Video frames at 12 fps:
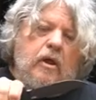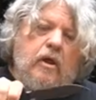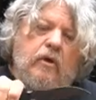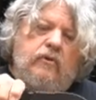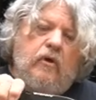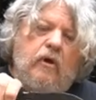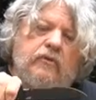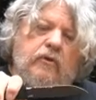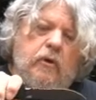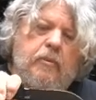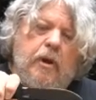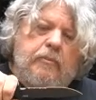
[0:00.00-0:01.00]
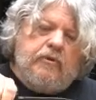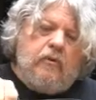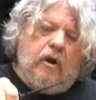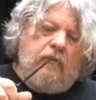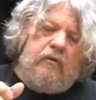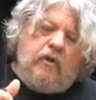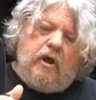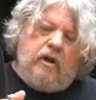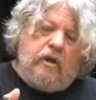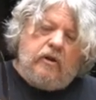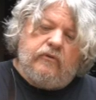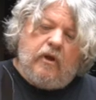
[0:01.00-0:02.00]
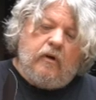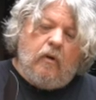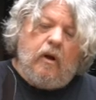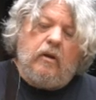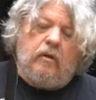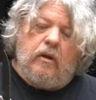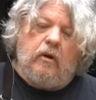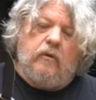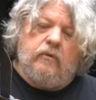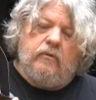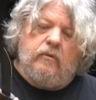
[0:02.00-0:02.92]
SOG Seal Pup is great for that. It is a great little,